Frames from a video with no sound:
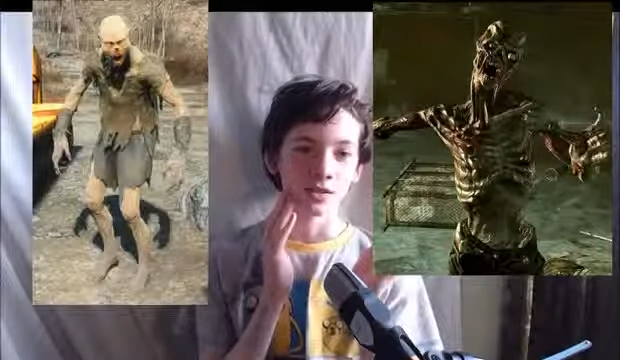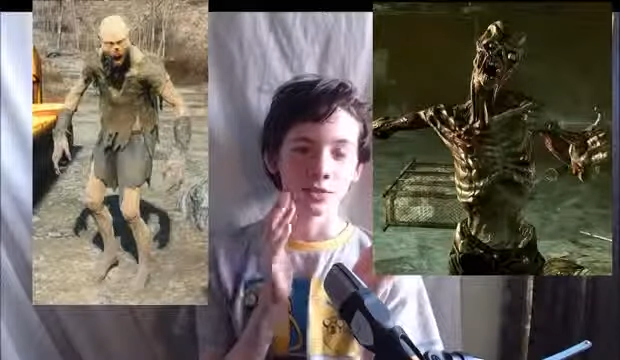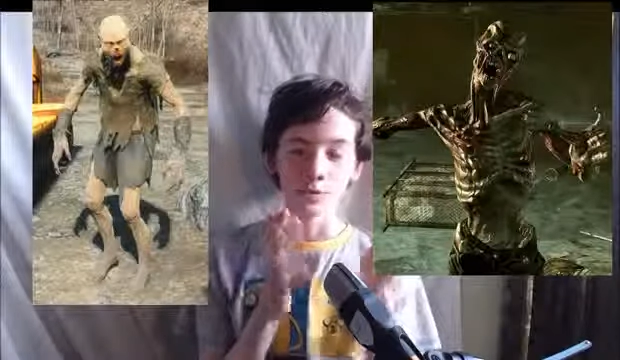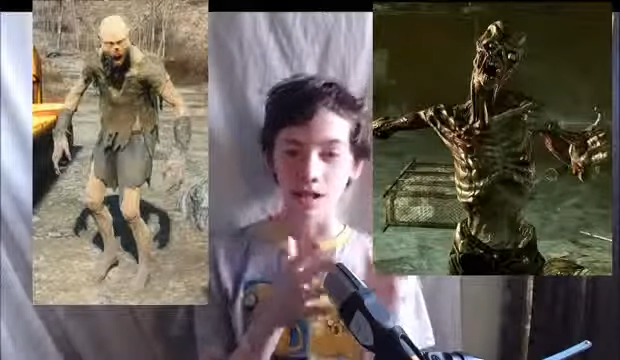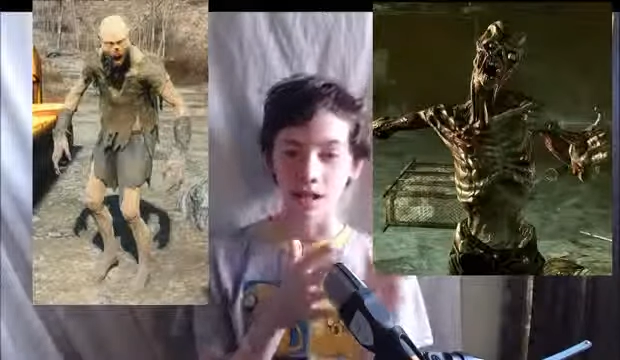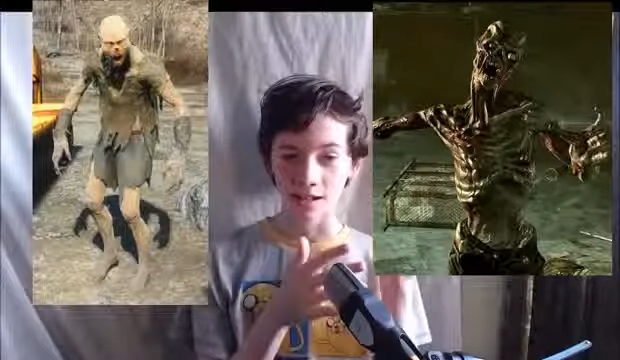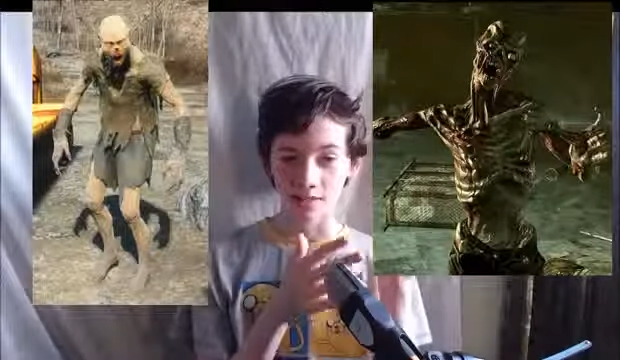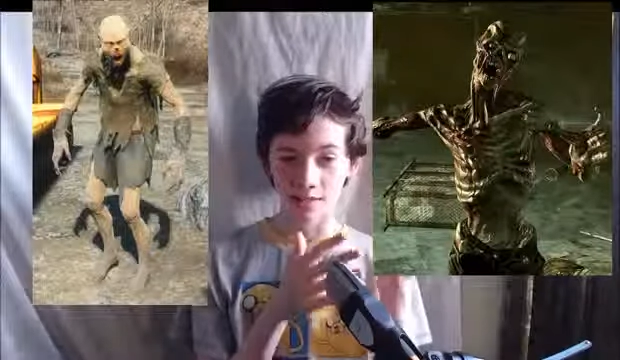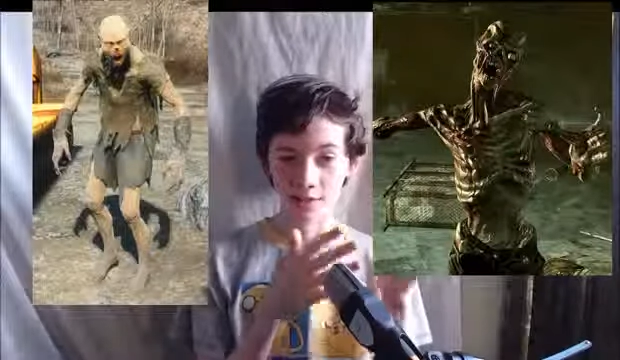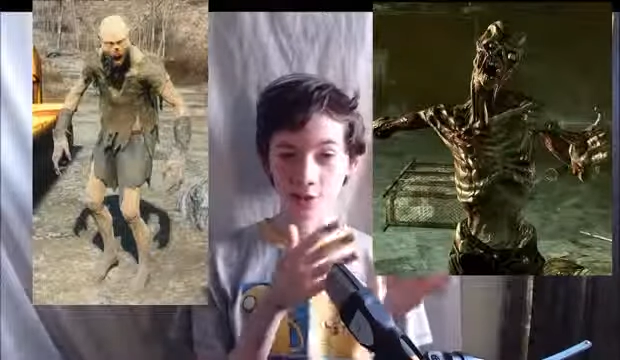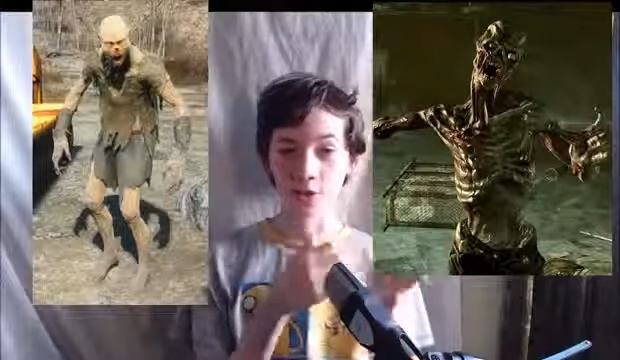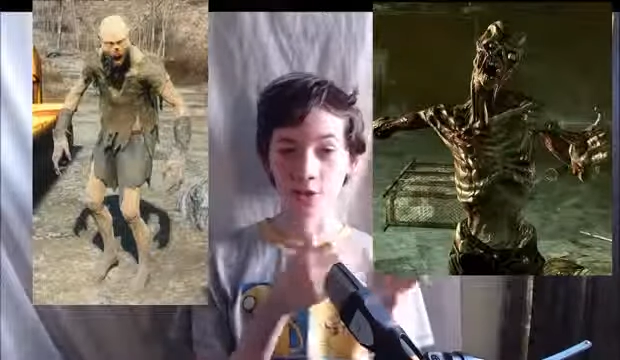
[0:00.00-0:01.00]
whereas the
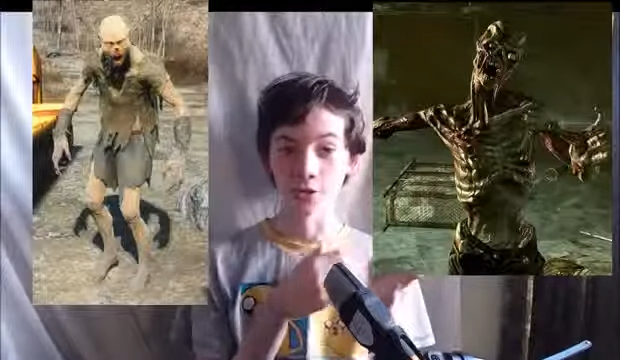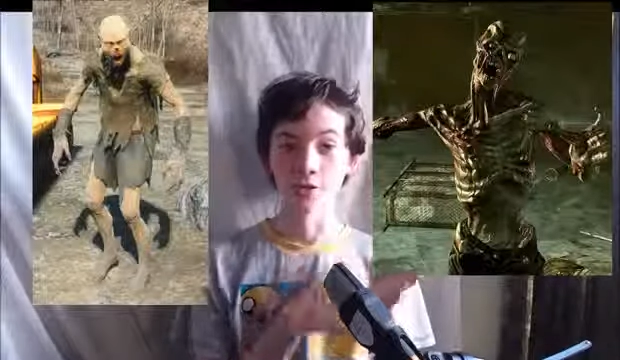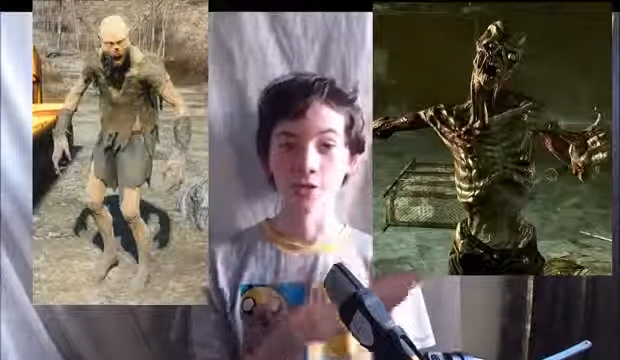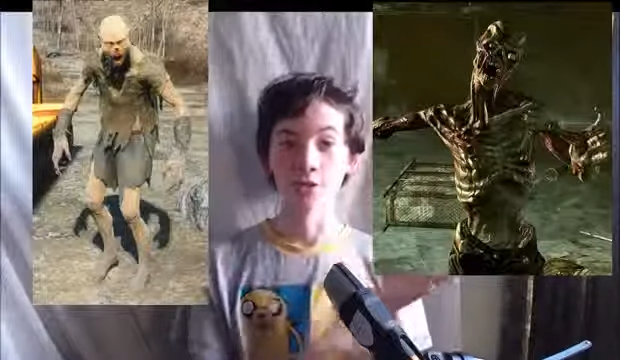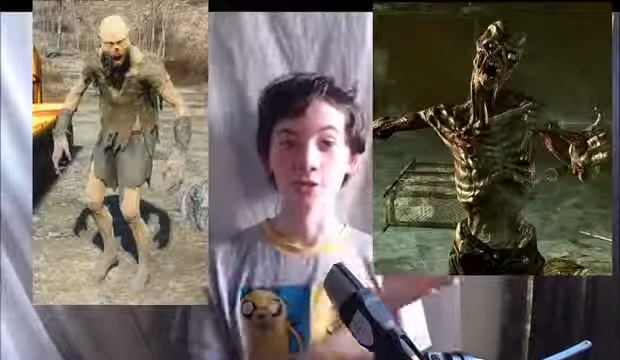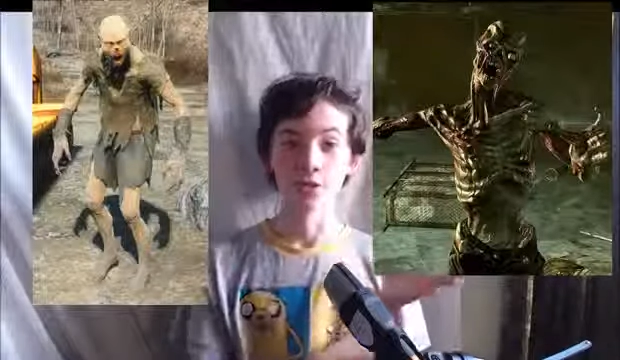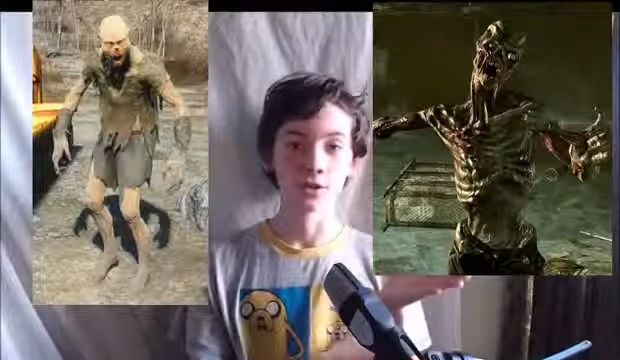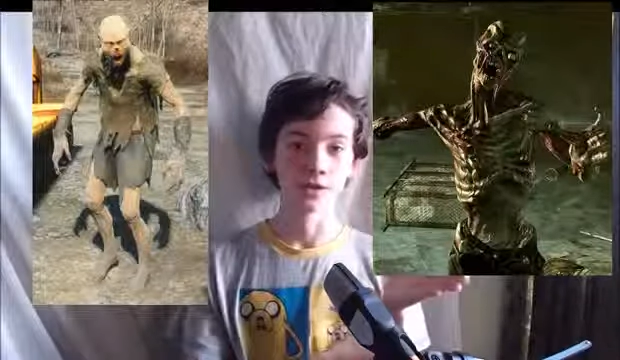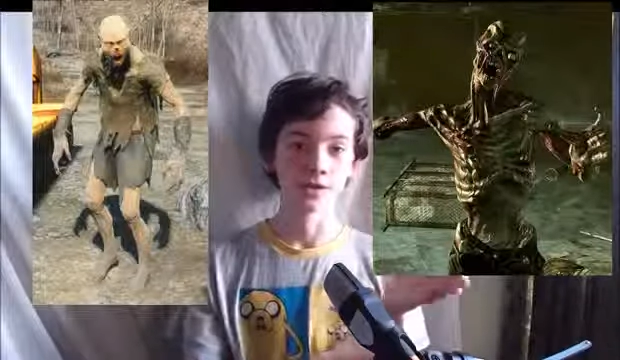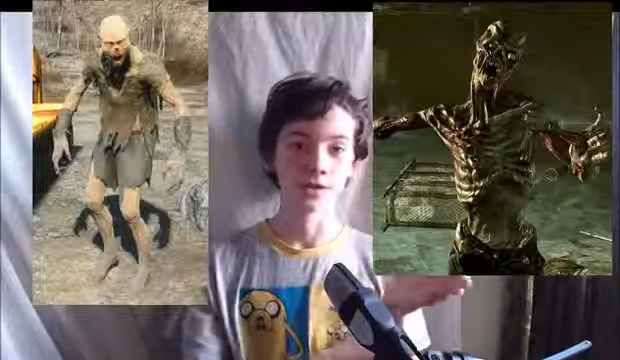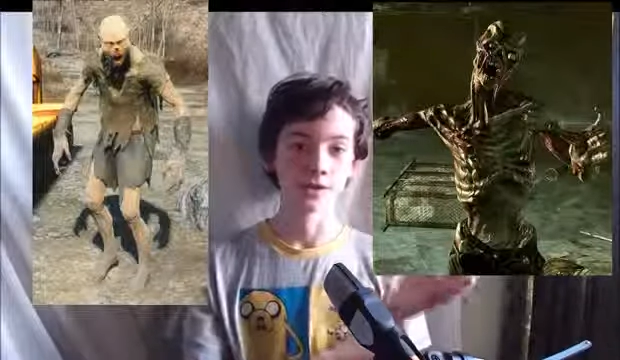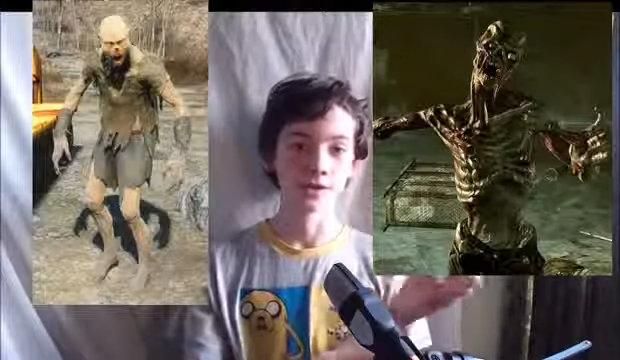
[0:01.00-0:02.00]
Fallout 3 girl
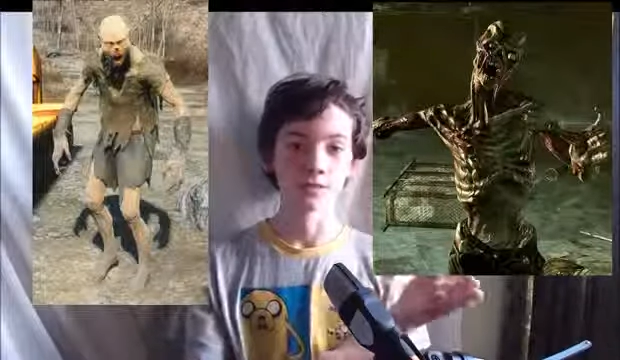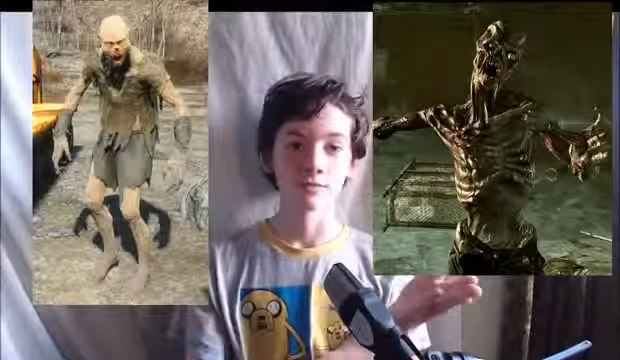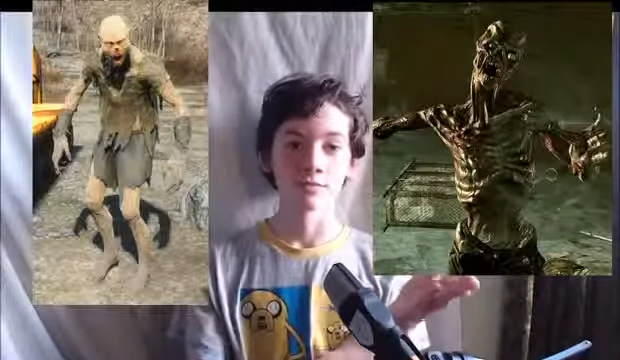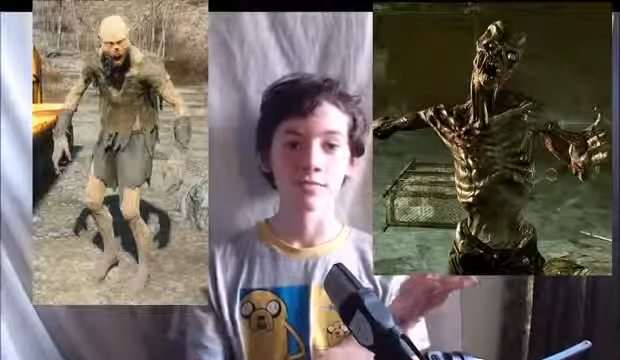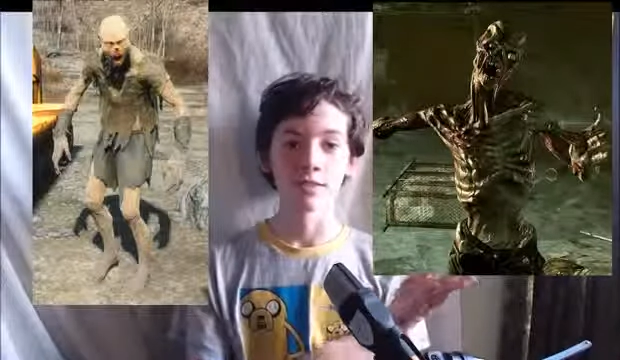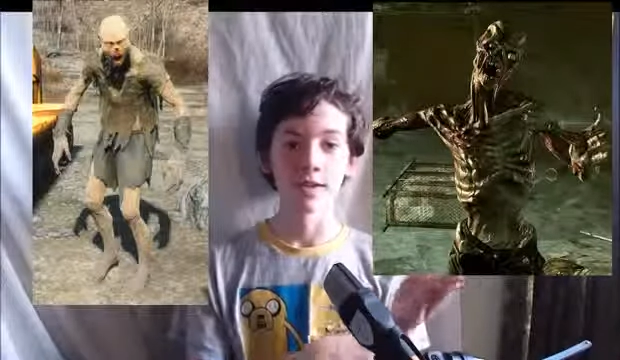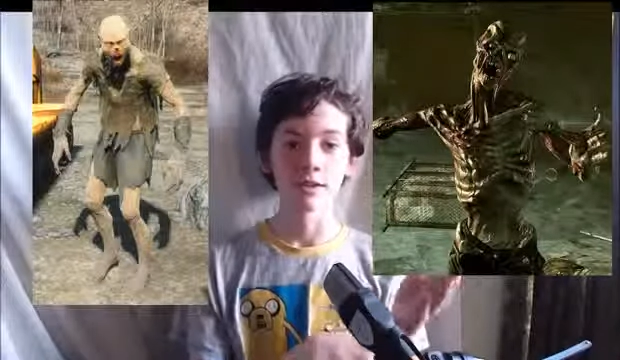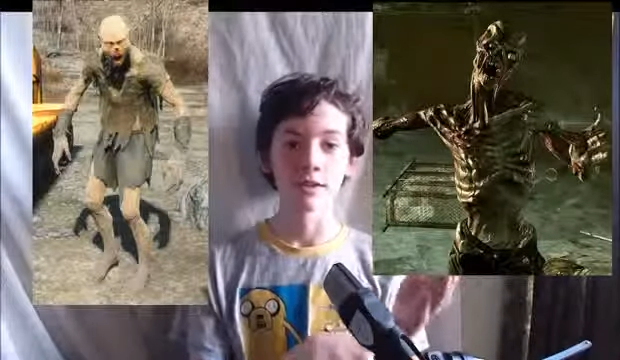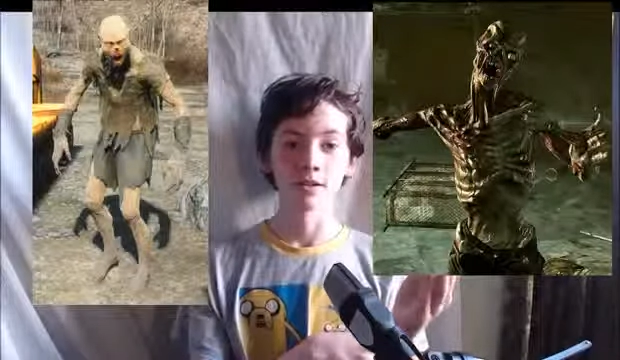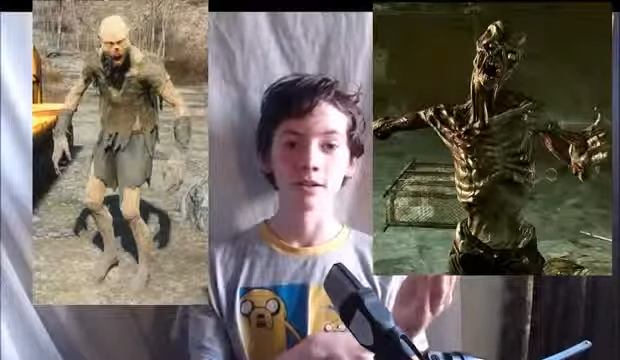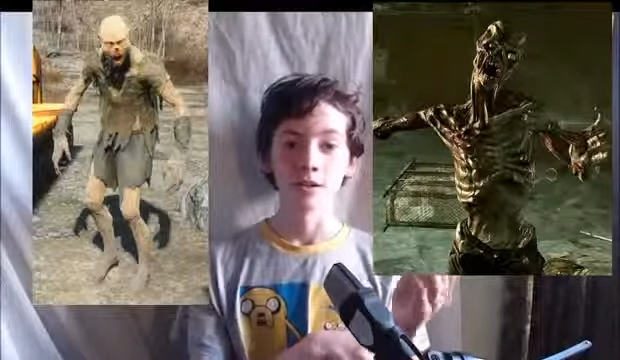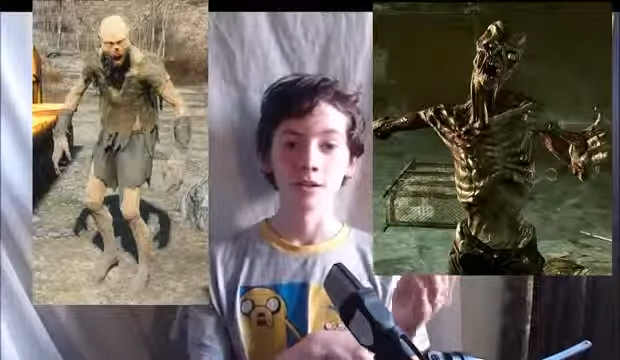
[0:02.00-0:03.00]
looks better,